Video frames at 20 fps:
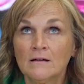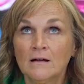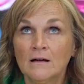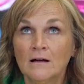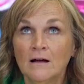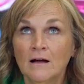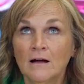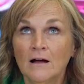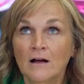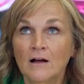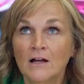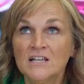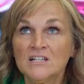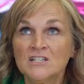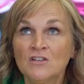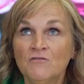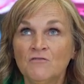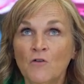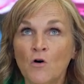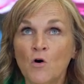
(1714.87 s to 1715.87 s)
Elvis. He's
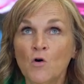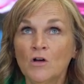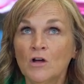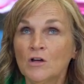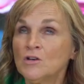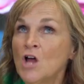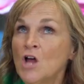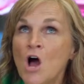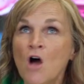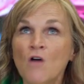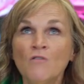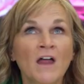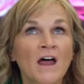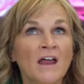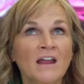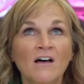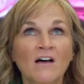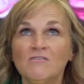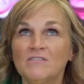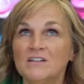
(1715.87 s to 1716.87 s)
a folk. No, not
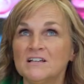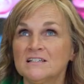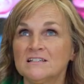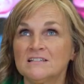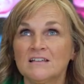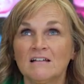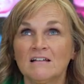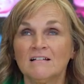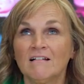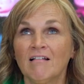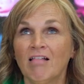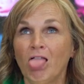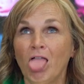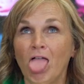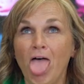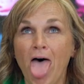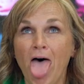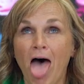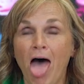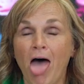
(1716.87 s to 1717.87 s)
Elvis. I'm just kidding.